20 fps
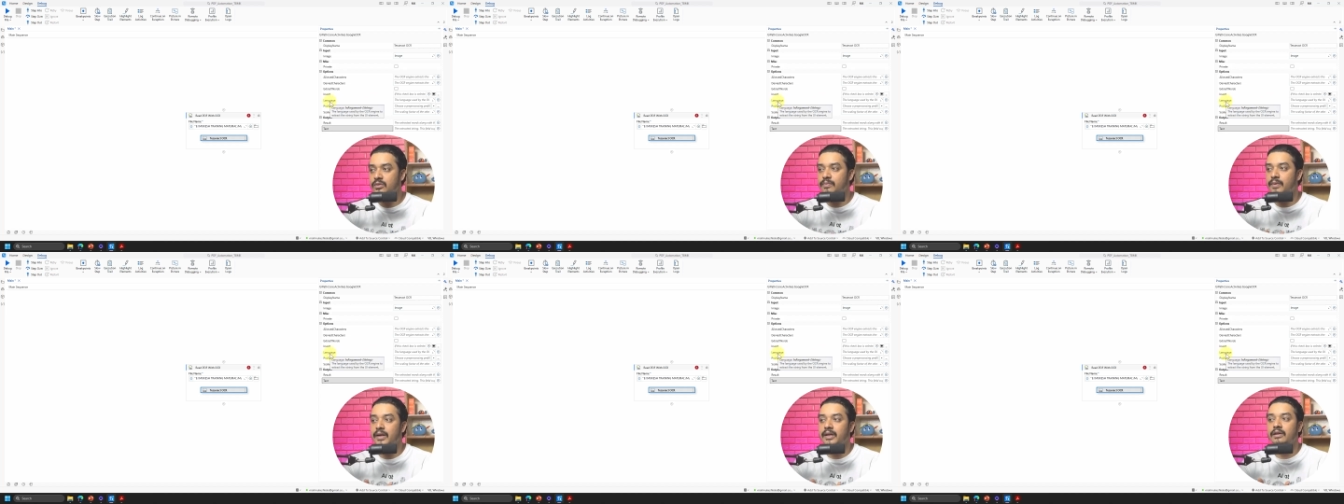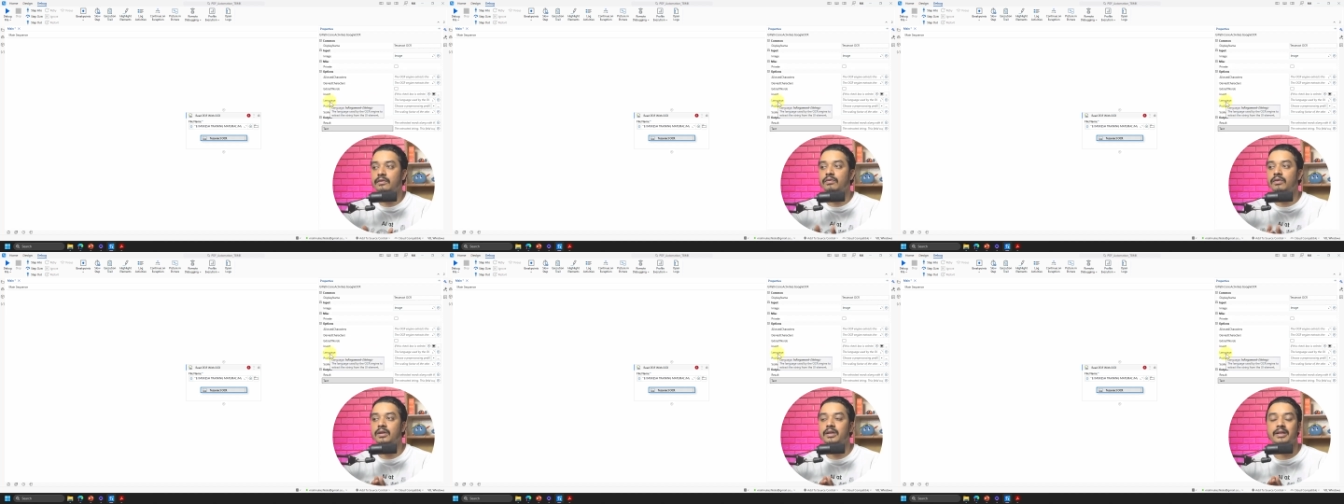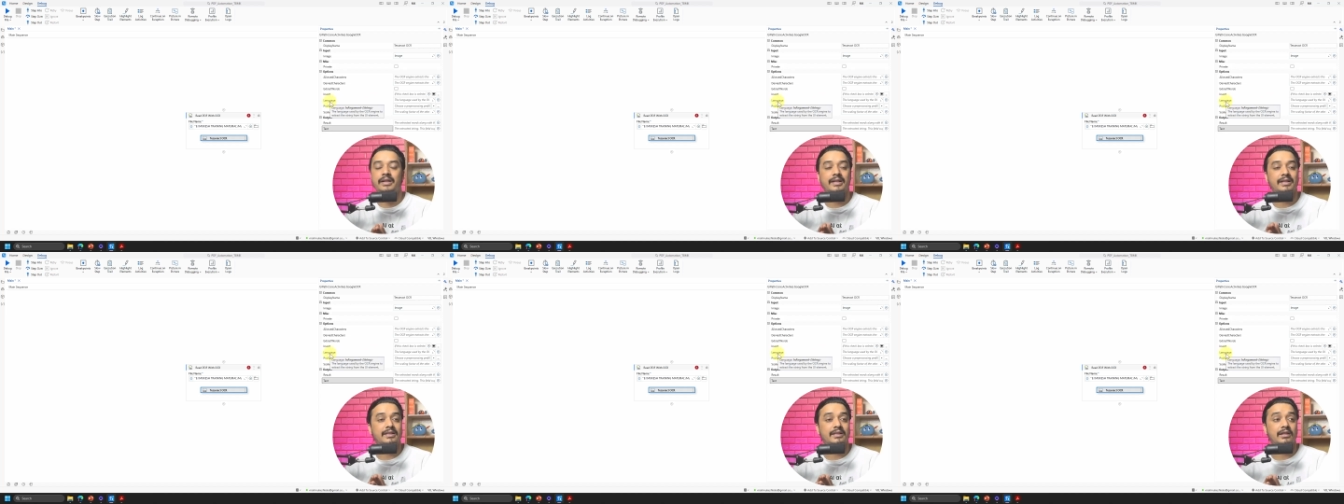by default
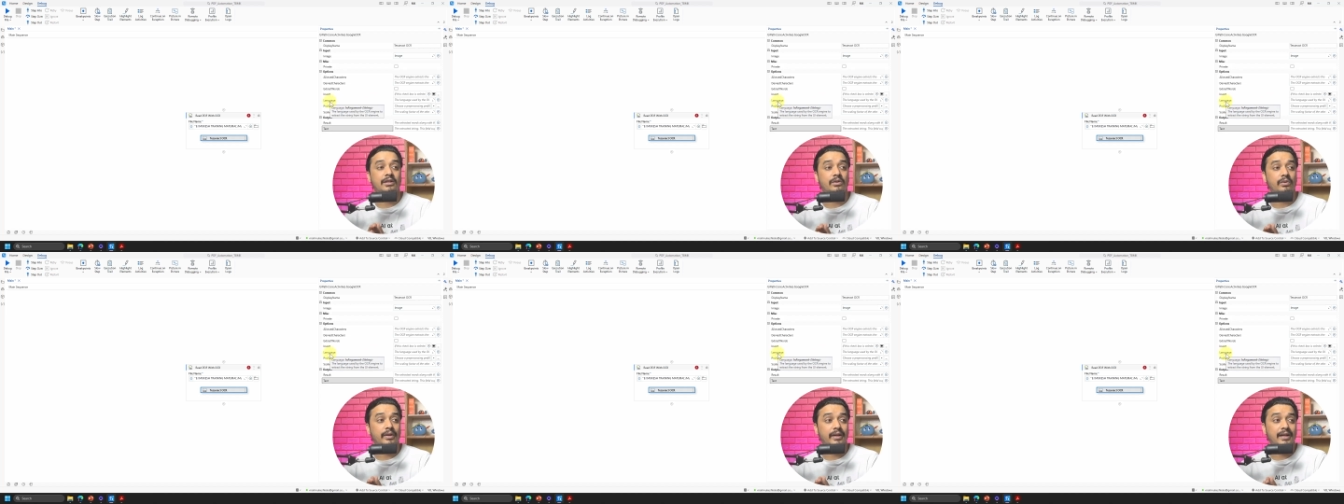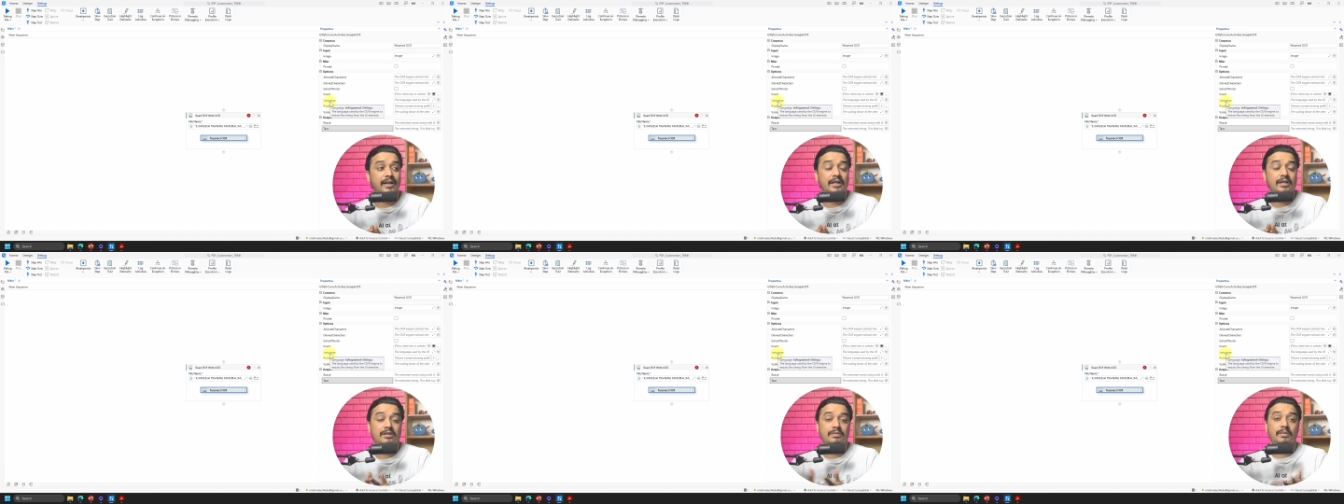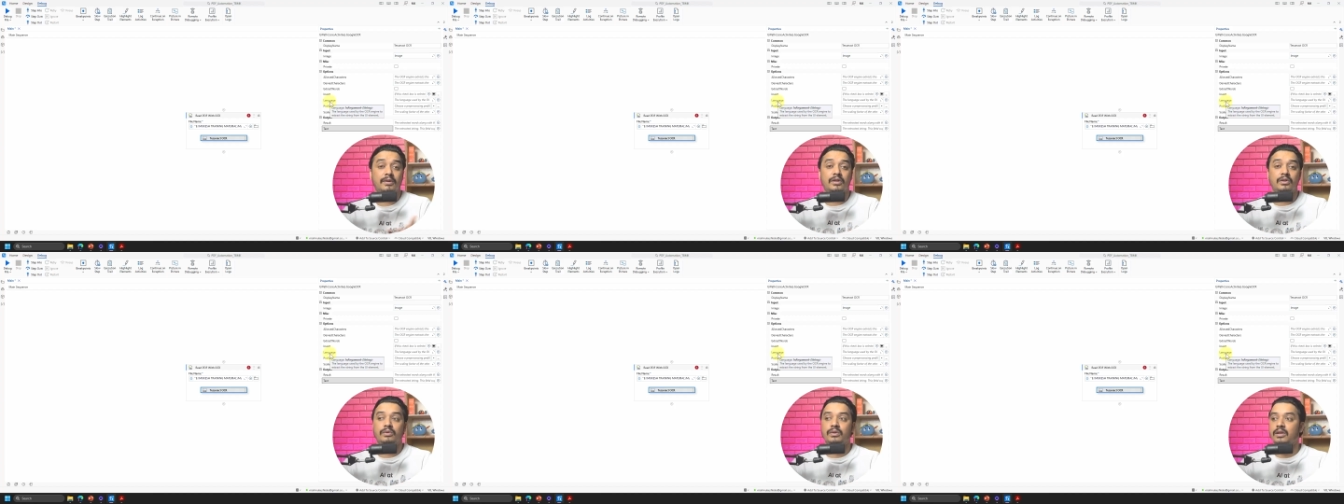it is set to English,
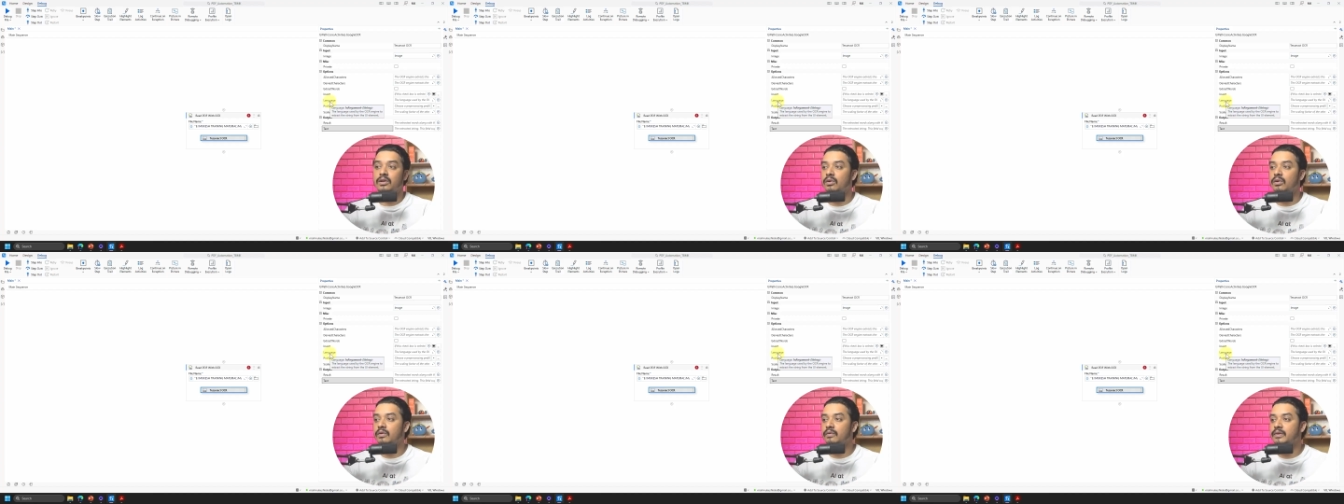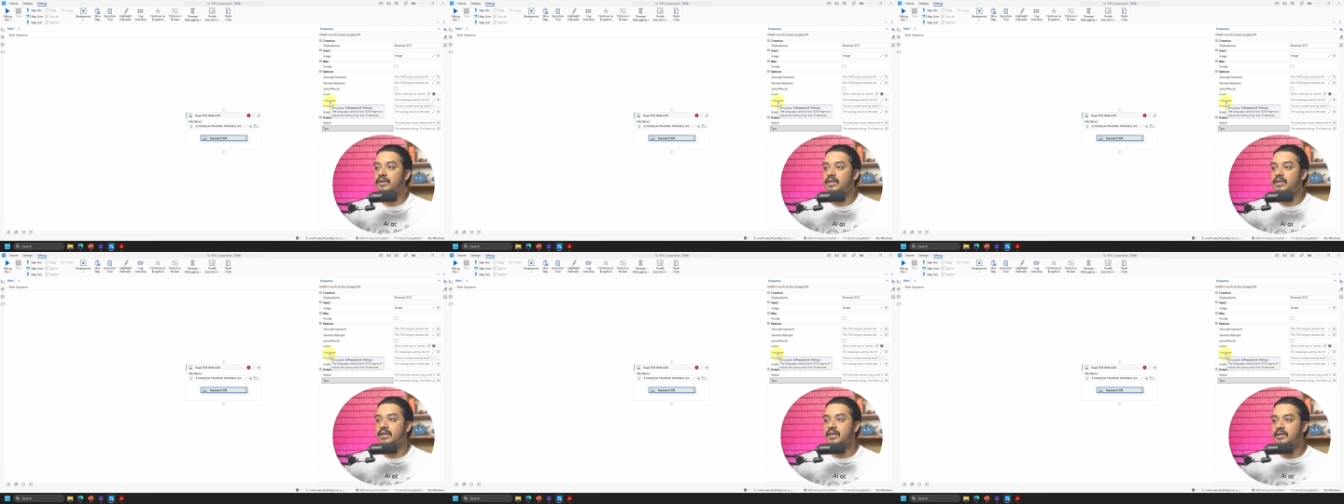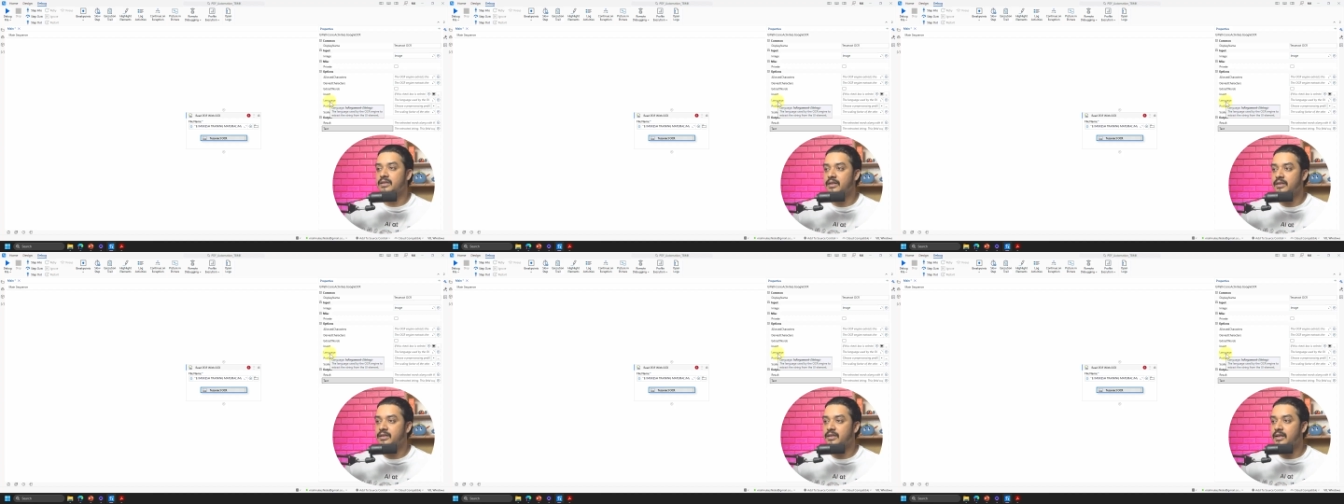but you can always
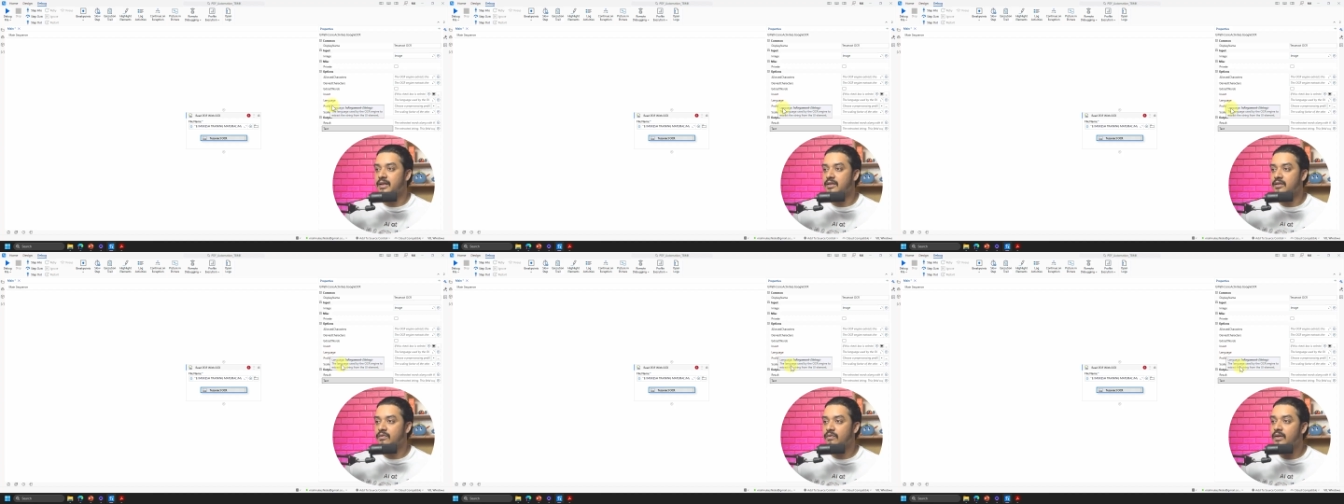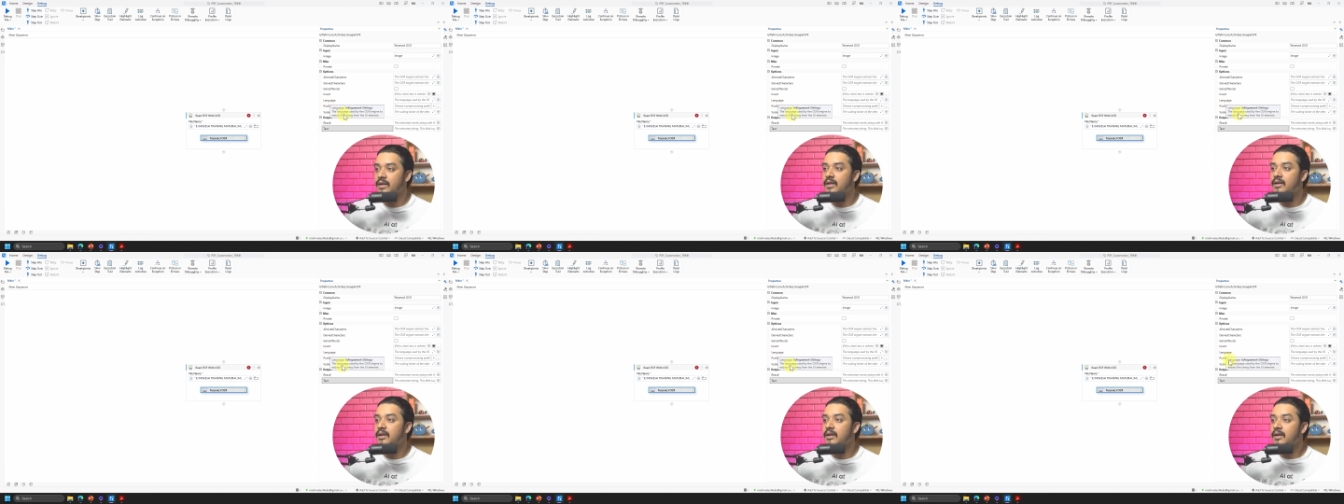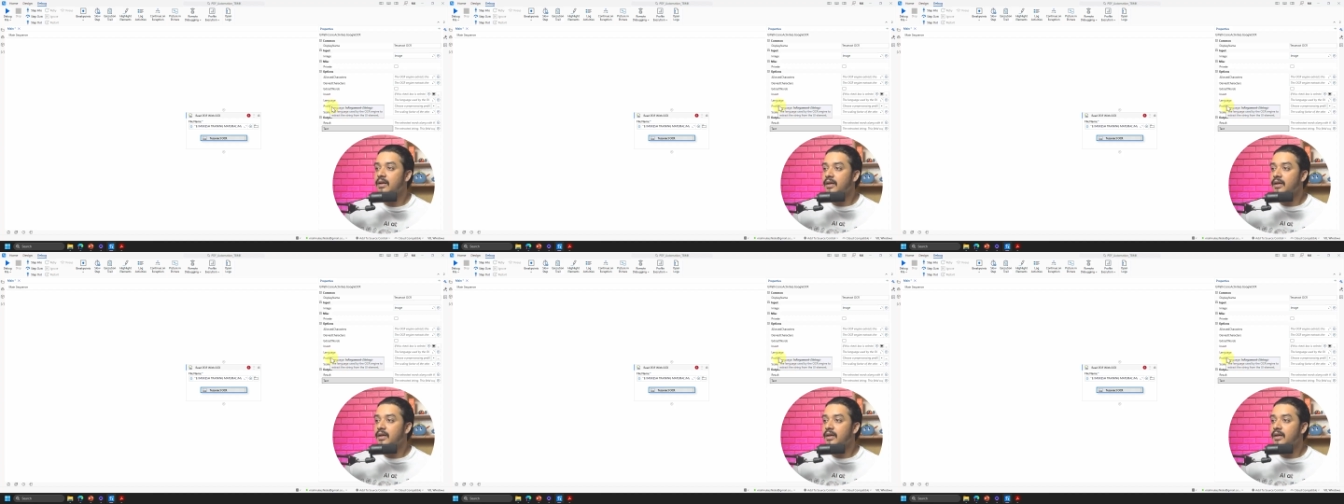change this as well.